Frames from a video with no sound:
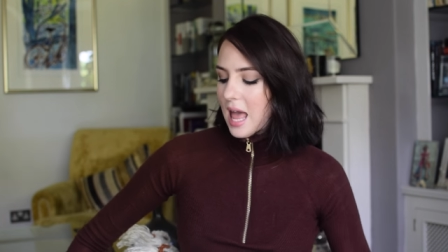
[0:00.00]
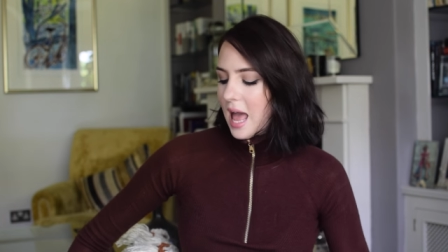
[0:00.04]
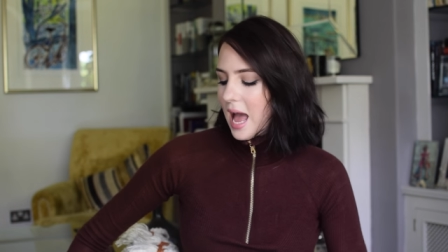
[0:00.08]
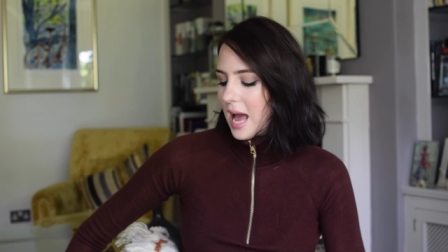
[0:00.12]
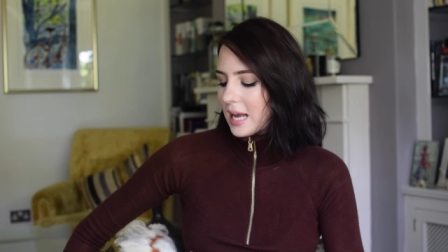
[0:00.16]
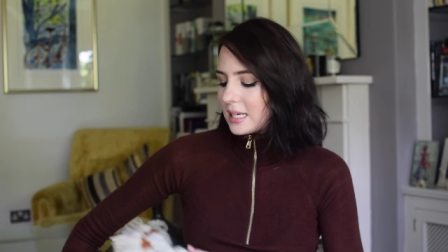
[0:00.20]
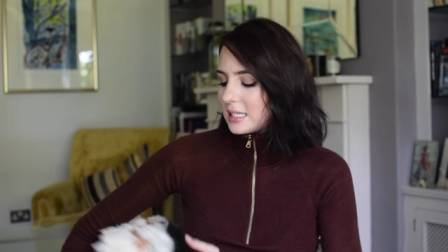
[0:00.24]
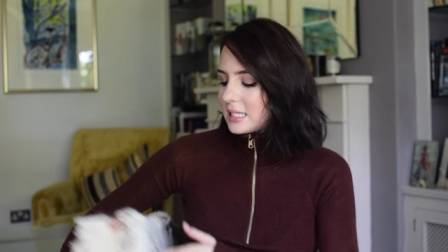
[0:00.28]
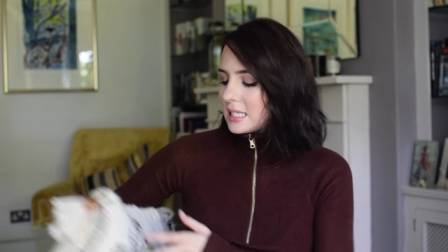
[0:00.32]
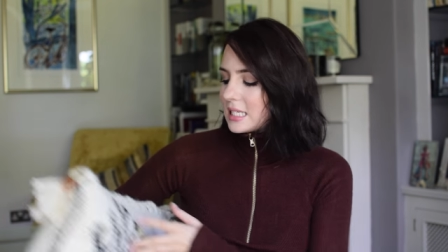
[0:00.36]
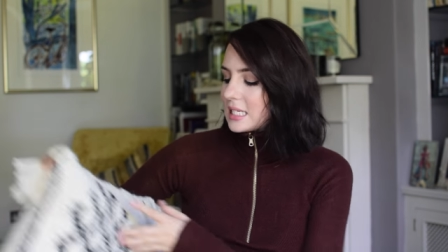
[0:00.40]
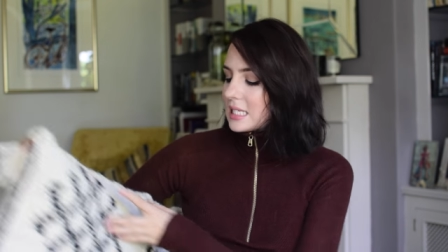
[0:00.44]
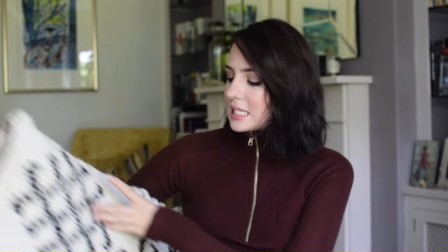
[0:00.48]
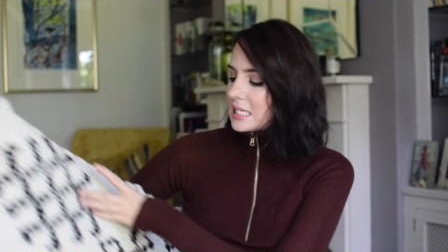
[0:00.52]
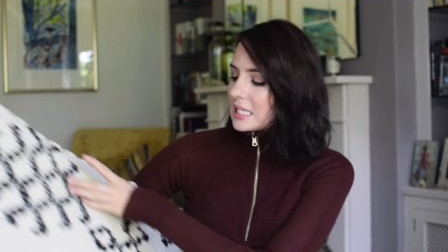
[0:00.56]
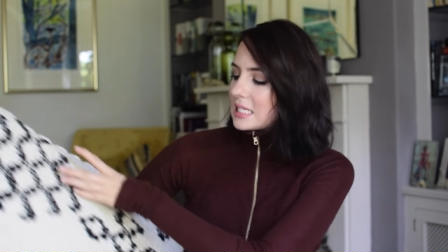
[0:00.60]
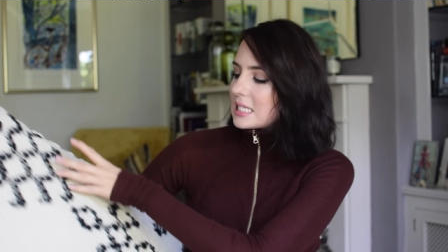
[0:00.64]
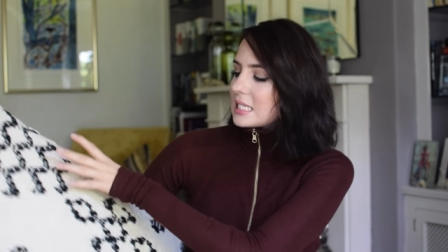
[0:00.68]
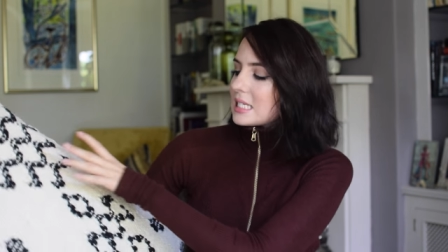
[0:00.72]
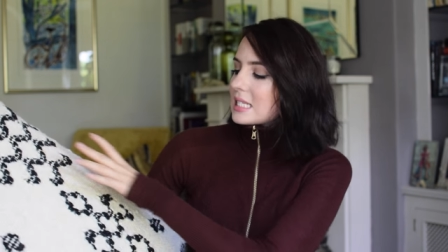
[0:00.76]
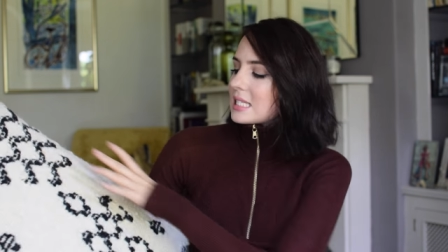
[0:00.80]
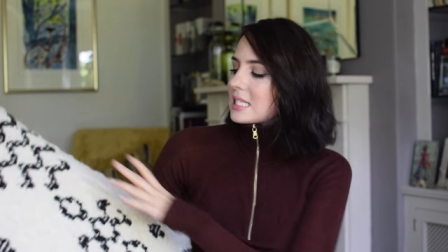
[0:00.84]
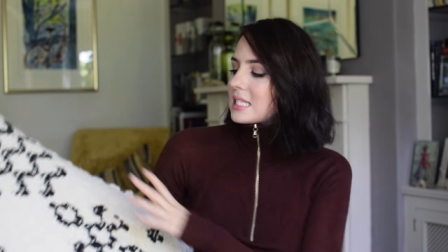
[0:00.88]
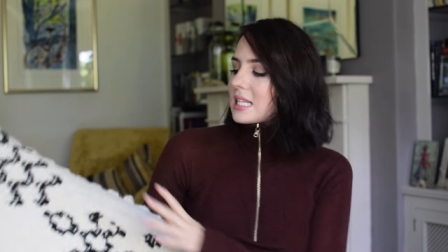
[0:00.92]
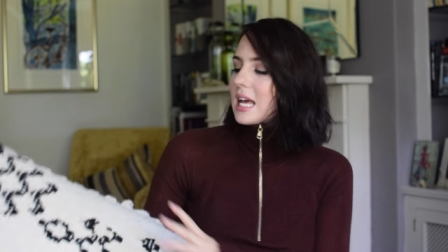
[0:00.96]
and it
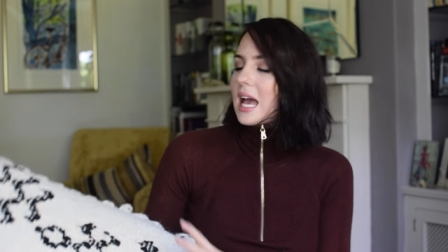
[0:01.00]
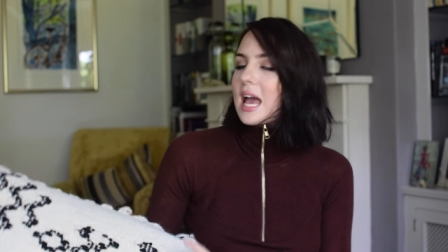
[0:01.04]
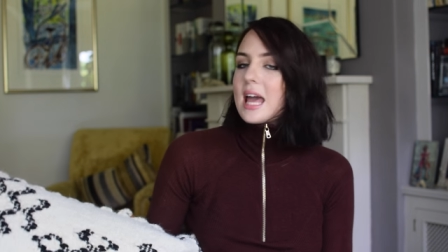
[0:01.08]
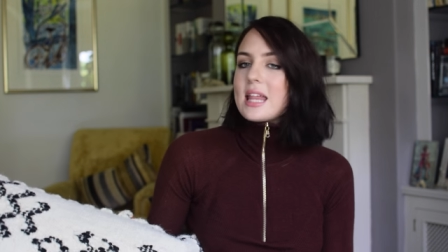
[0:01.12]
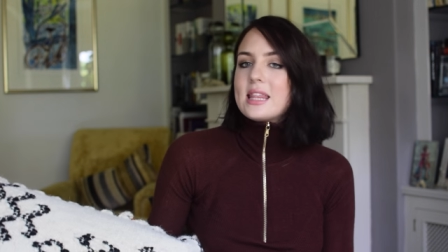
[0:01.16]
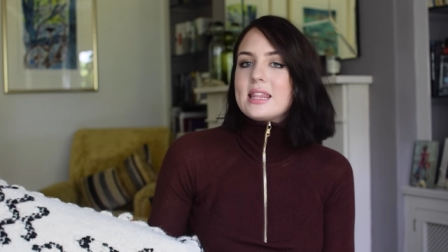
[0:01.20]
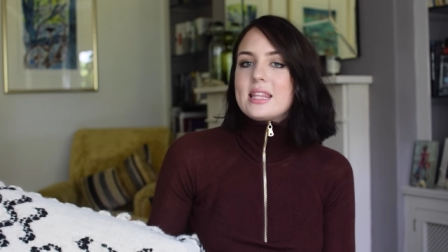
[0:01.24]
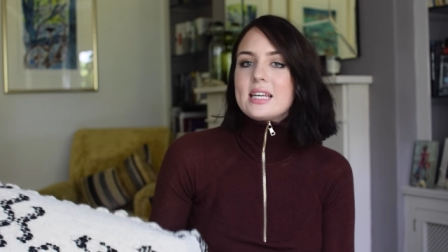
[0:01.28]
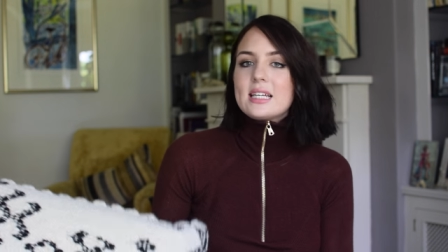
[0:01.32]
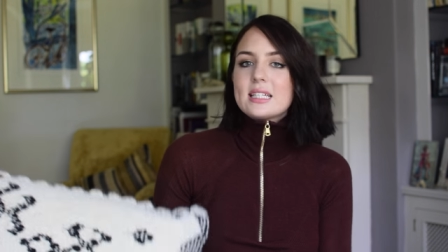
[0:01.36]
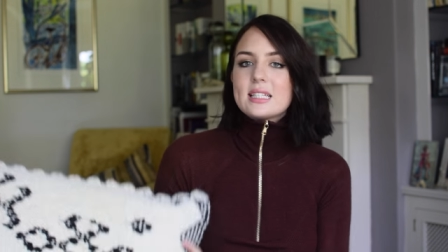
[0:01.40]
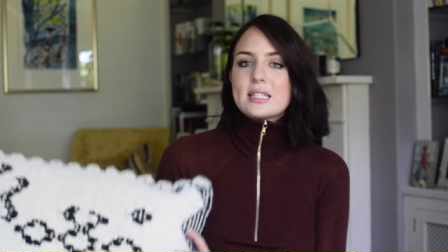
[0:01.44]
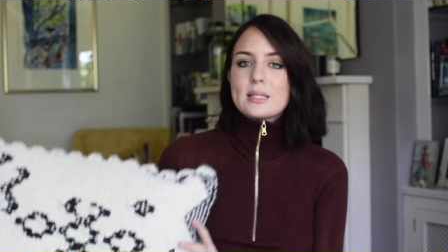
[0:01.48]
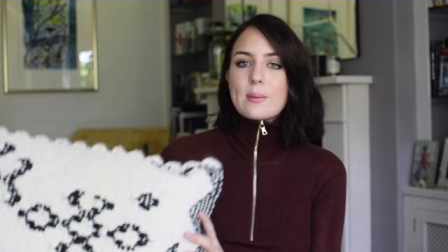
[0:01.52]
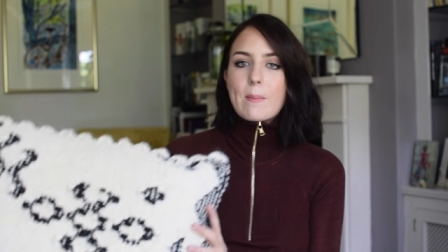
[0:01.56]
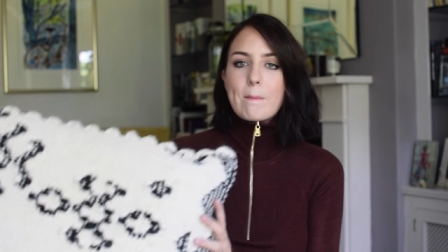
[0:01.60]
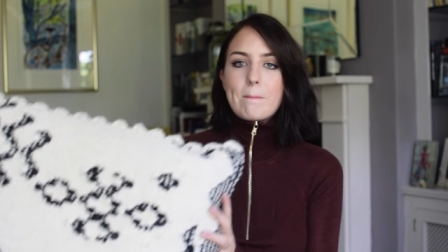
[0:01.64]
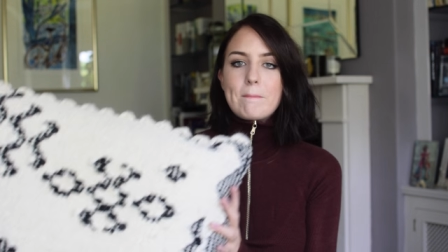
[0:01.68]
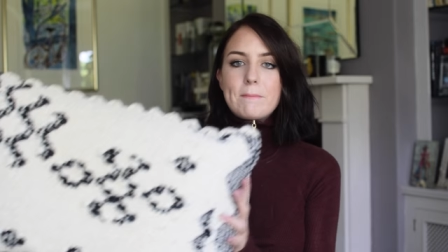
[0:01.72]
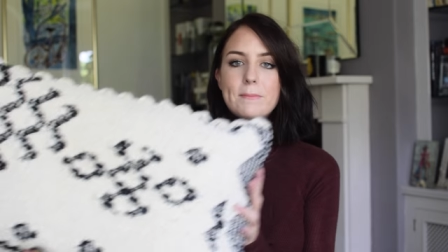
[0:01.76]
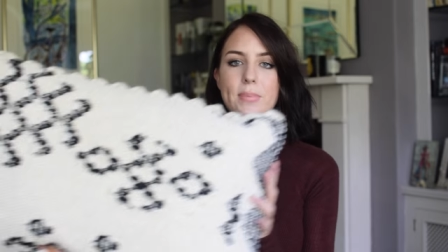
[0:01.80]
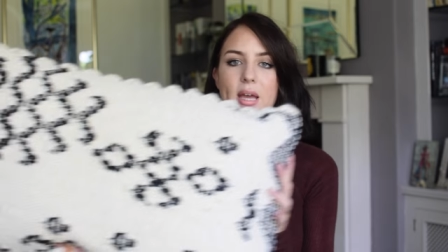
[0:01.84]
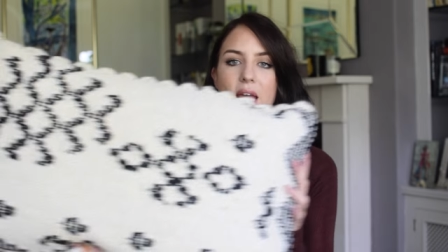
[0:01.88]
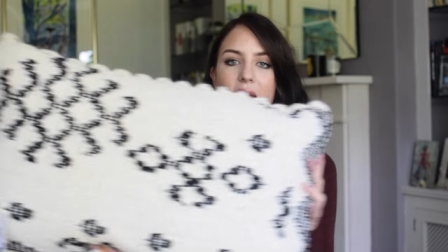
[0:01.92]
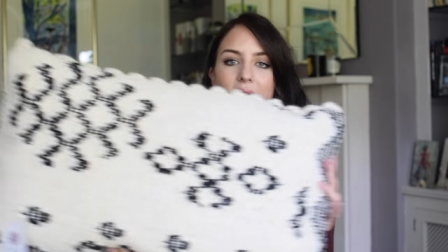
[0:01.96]
is this
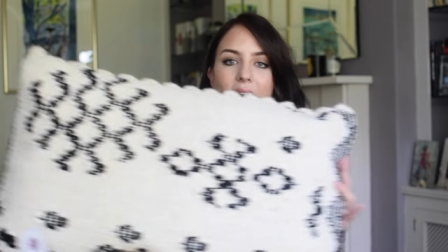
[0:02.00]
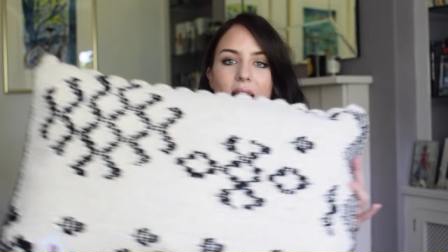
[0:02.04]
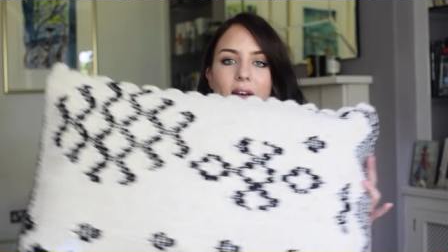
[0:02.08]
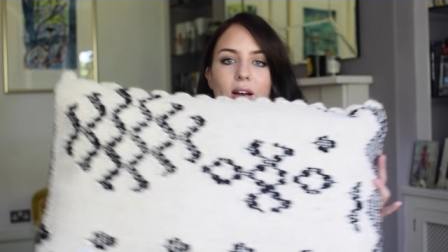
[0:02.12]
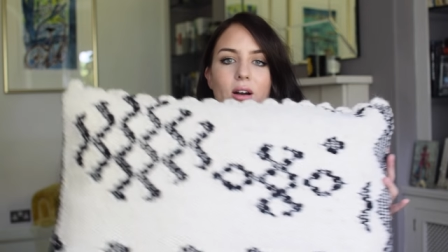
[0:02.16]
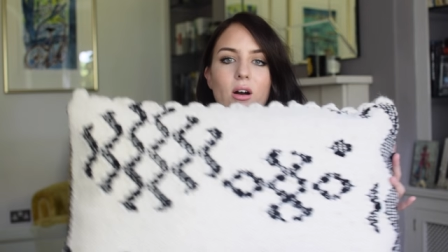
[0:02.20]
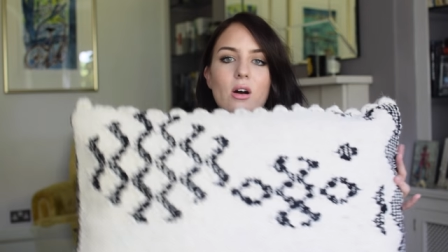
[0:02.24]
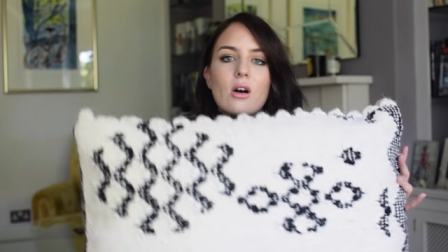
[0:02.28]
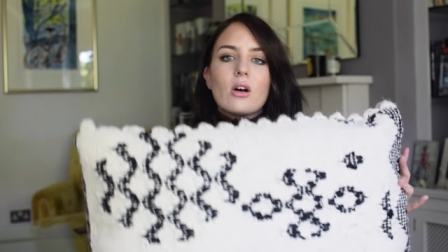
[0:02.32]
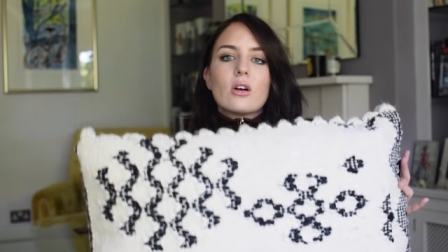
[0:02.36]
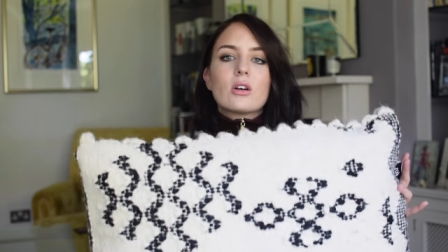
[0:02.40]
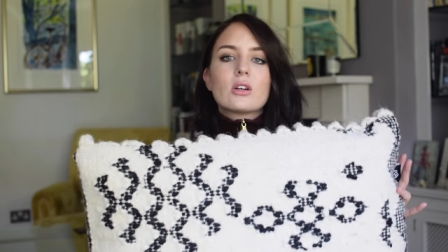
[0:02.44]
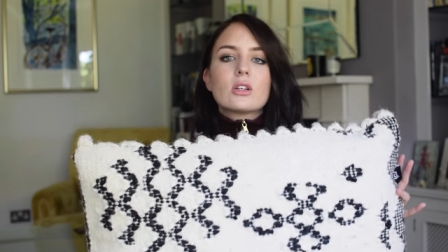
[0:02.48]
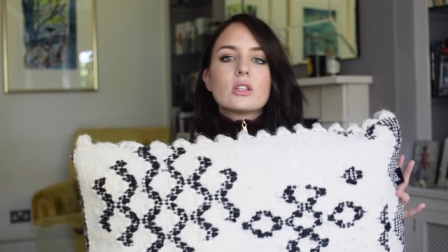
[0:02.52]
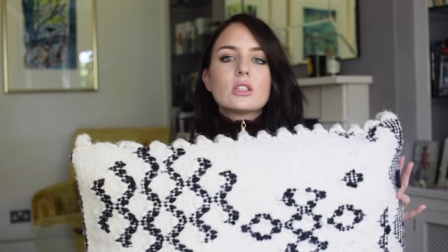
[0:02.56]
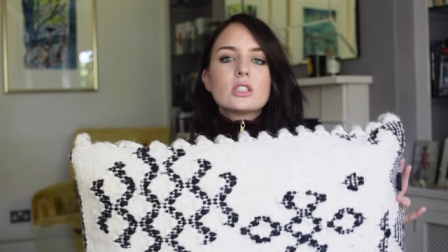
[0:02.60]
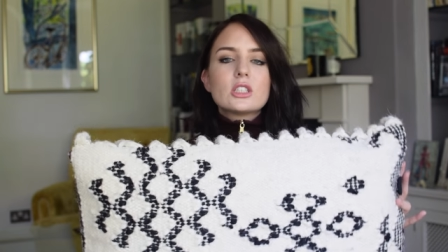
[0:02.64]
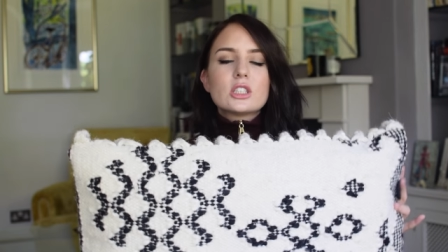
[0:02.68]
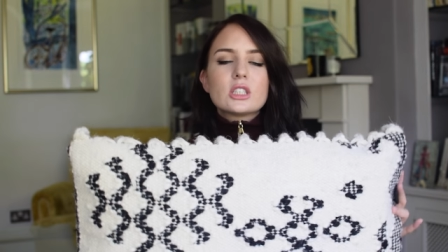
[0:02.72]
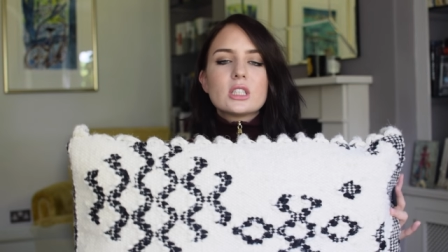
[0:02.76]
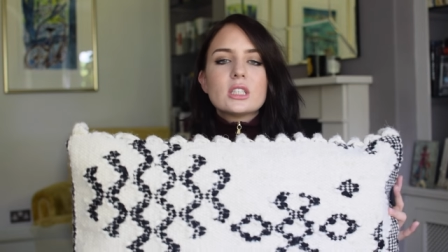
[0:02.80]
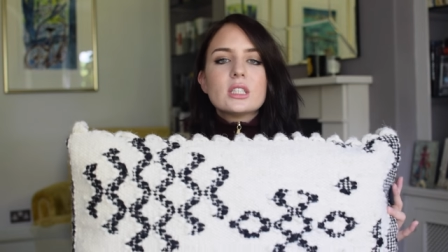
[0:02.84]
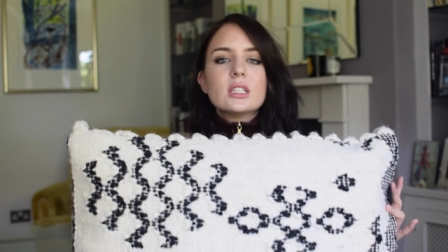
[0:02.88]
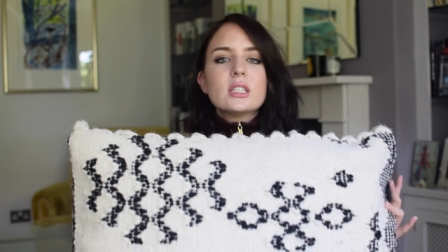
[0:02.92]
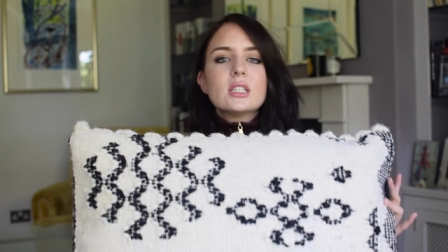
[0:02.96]
big
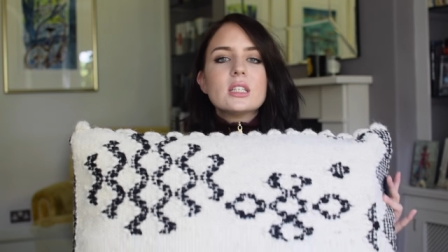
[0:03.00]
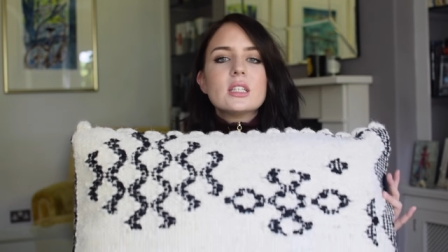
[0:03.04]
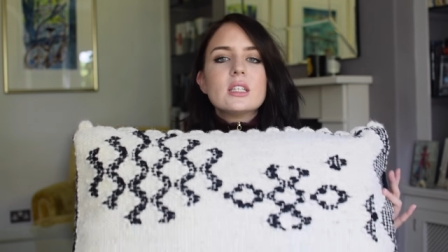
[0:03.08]
cushion.